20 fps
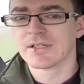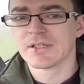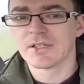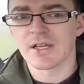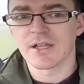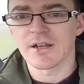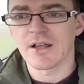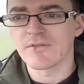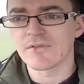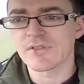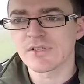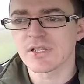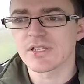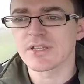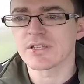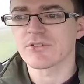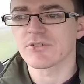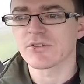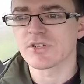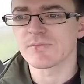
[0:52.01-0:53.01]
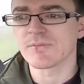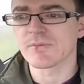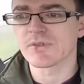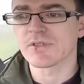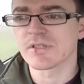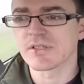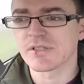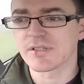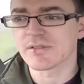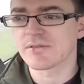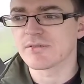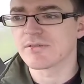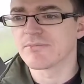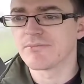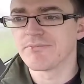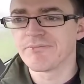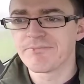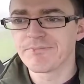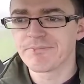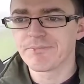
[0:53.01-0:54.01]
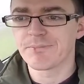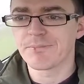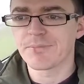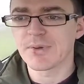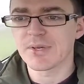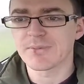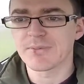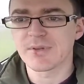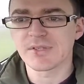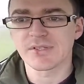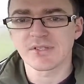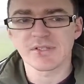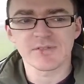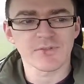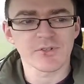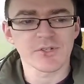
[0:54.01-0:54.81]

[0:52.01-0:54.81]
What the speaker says: and obviously Christmas is big business for